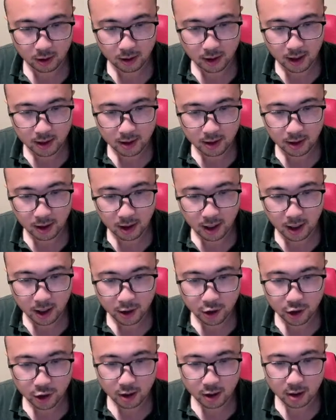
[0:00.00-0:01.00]

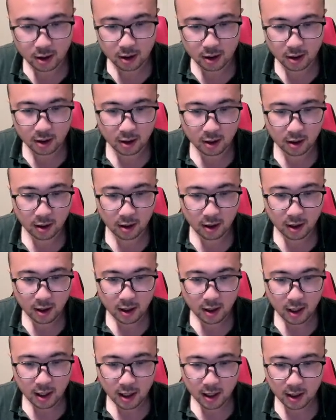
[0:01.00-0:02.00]
destination,
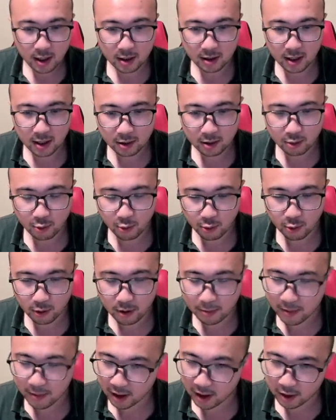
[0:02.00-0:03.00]
and that usually
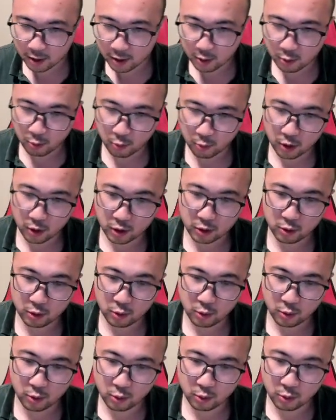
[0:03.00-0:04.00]
means what
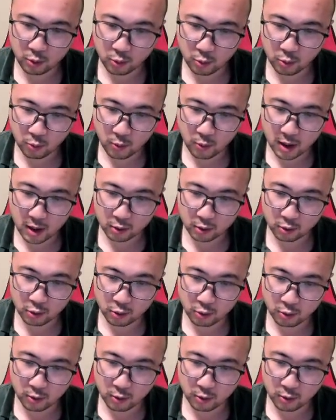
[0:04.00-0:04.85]
you want to